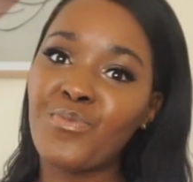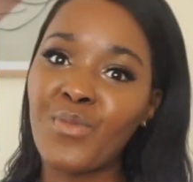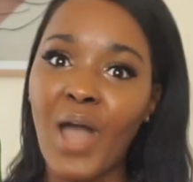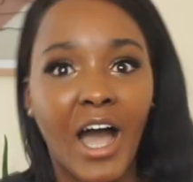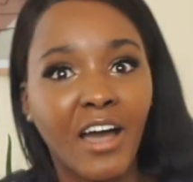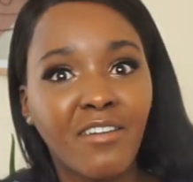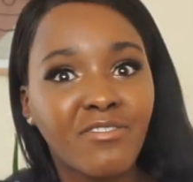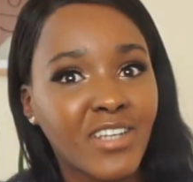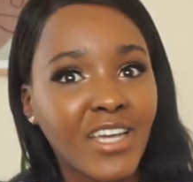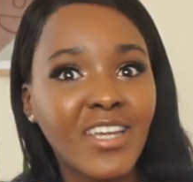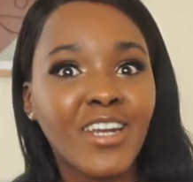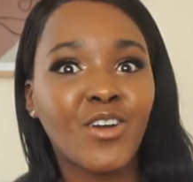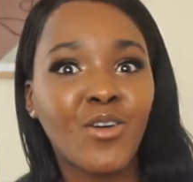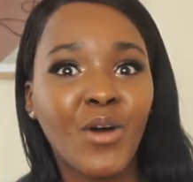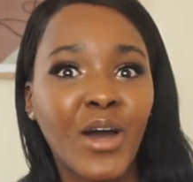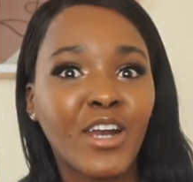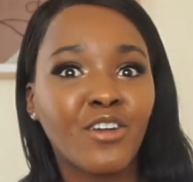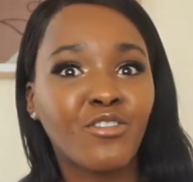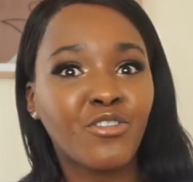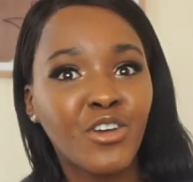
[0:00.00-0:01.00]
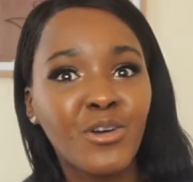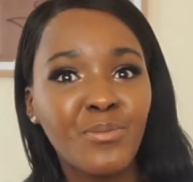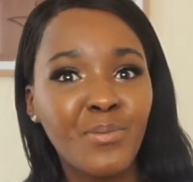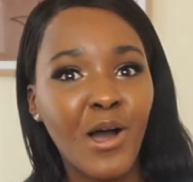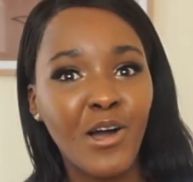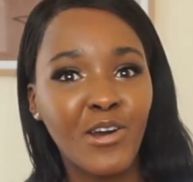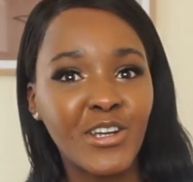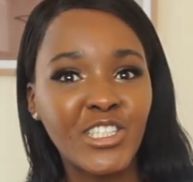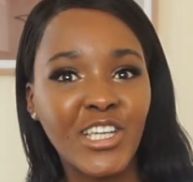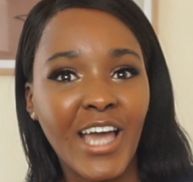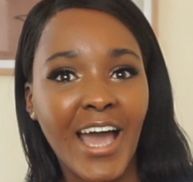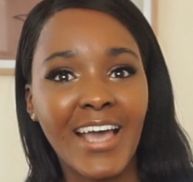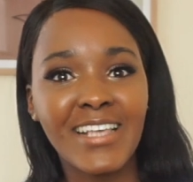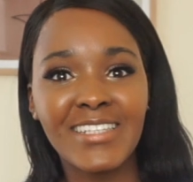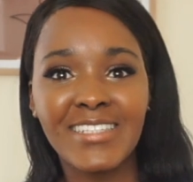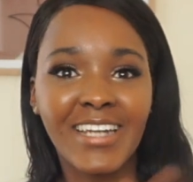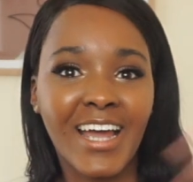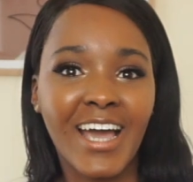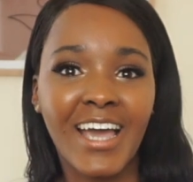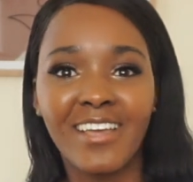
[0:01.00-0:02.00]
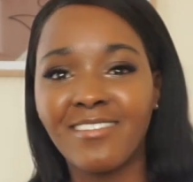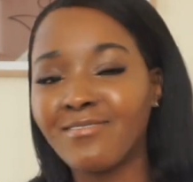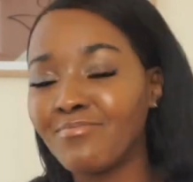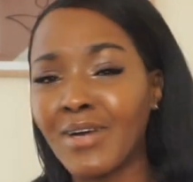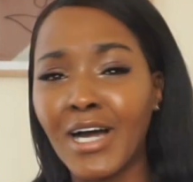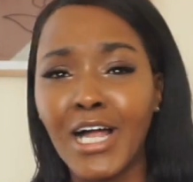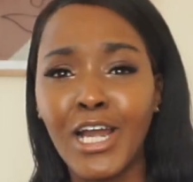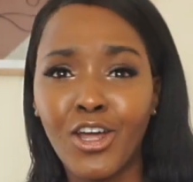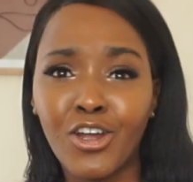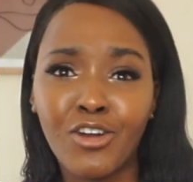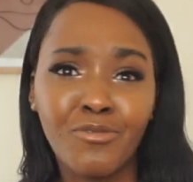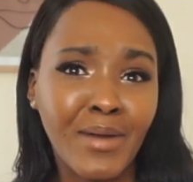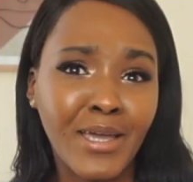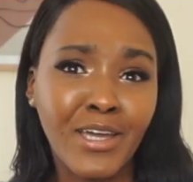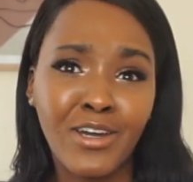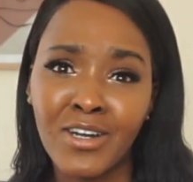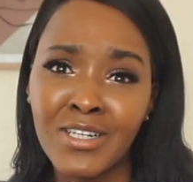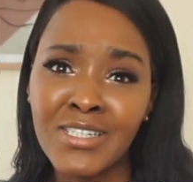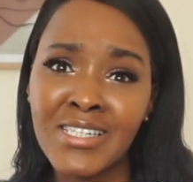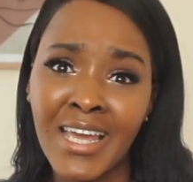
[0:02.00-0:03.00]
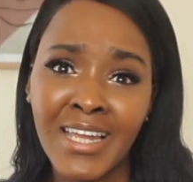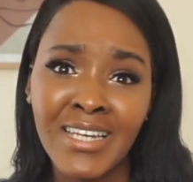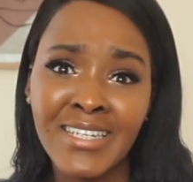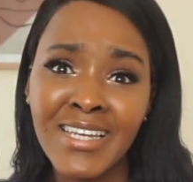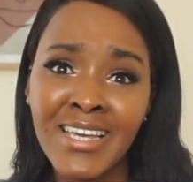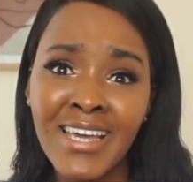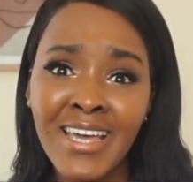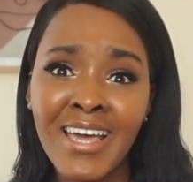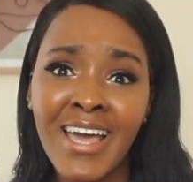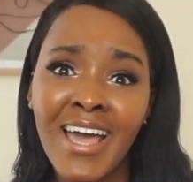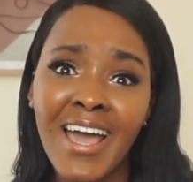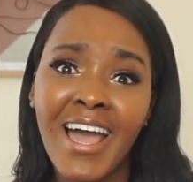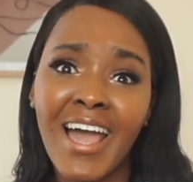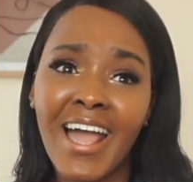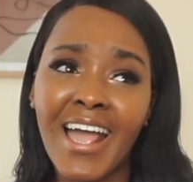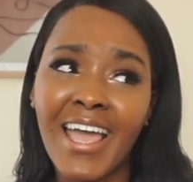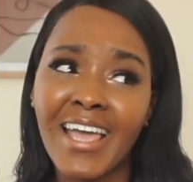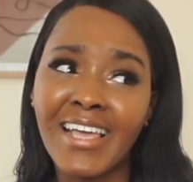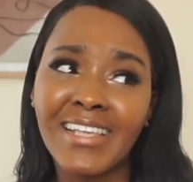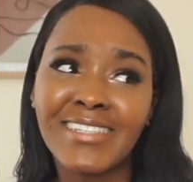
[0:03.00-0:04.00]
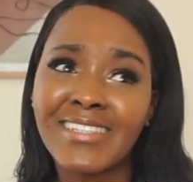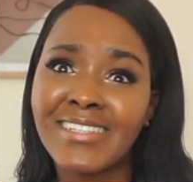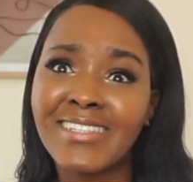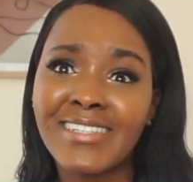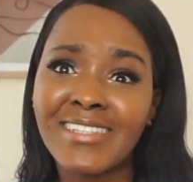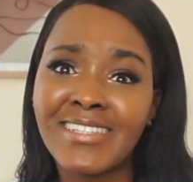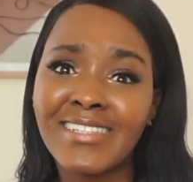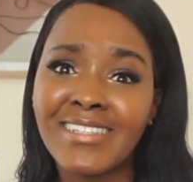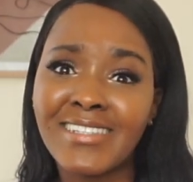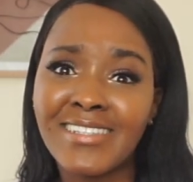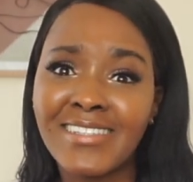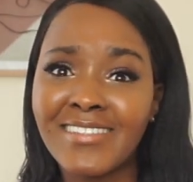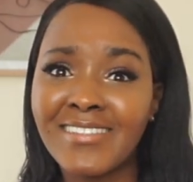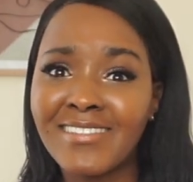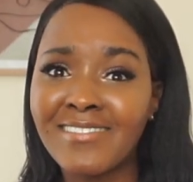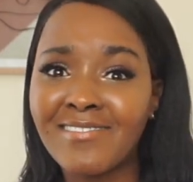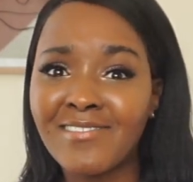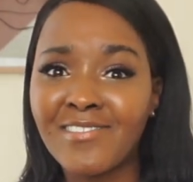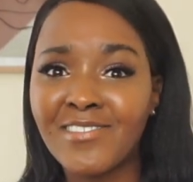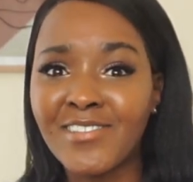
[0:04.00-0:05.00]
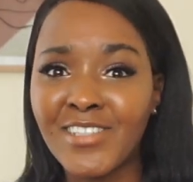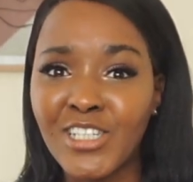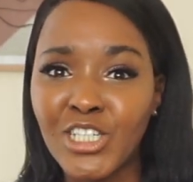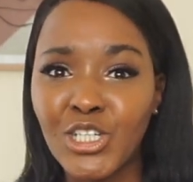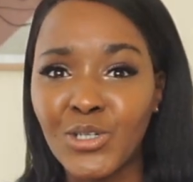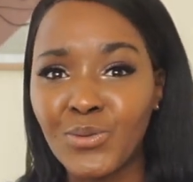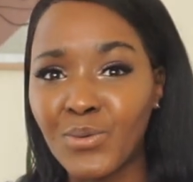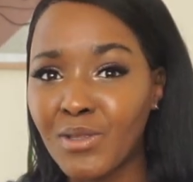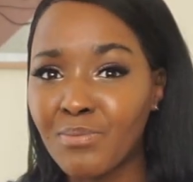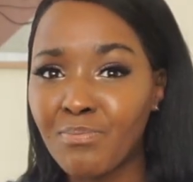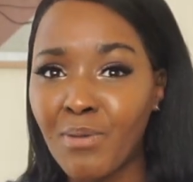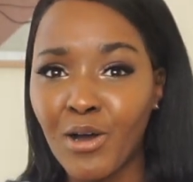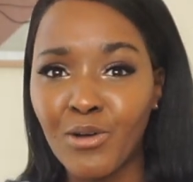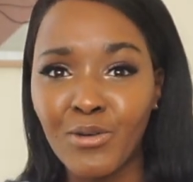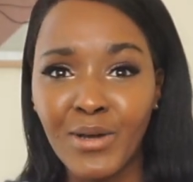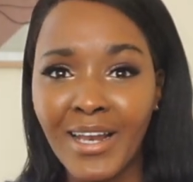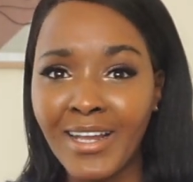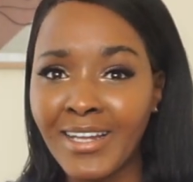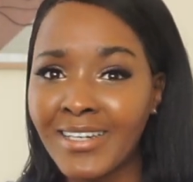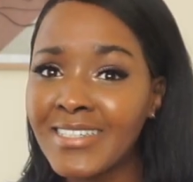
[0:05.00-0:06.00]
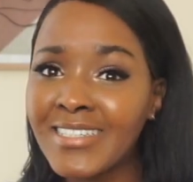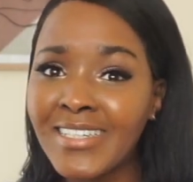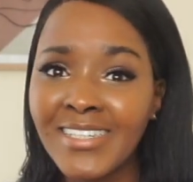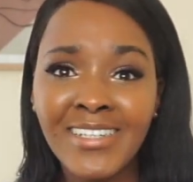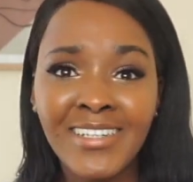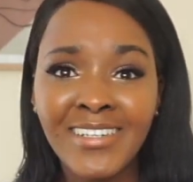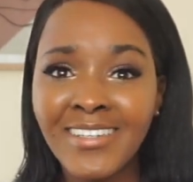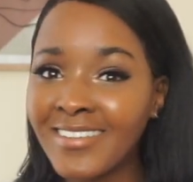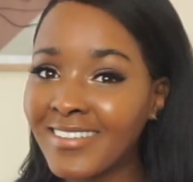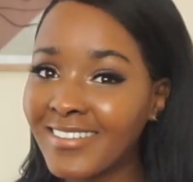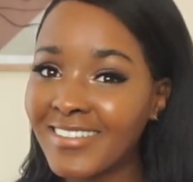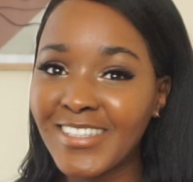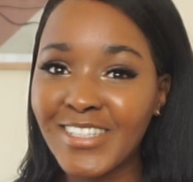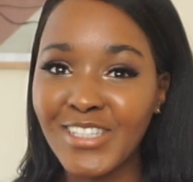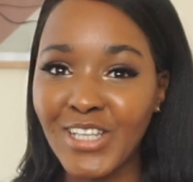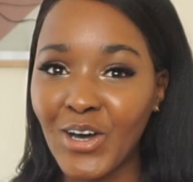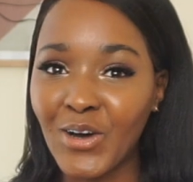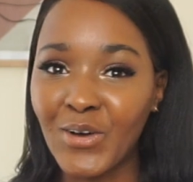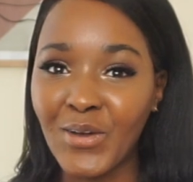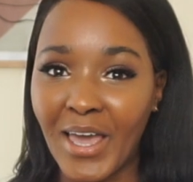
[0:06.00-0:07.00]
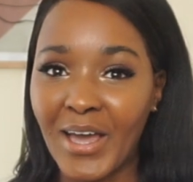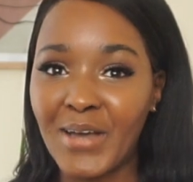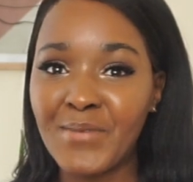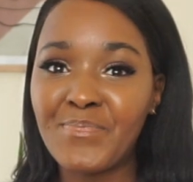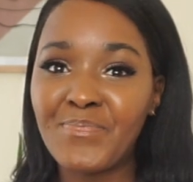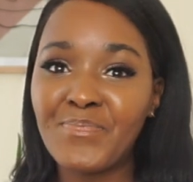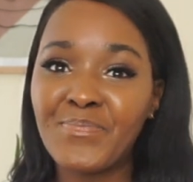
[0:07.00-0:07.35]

I've dated quite a few Polish guys and I, a lot of my content is to do with Poland. So yeah.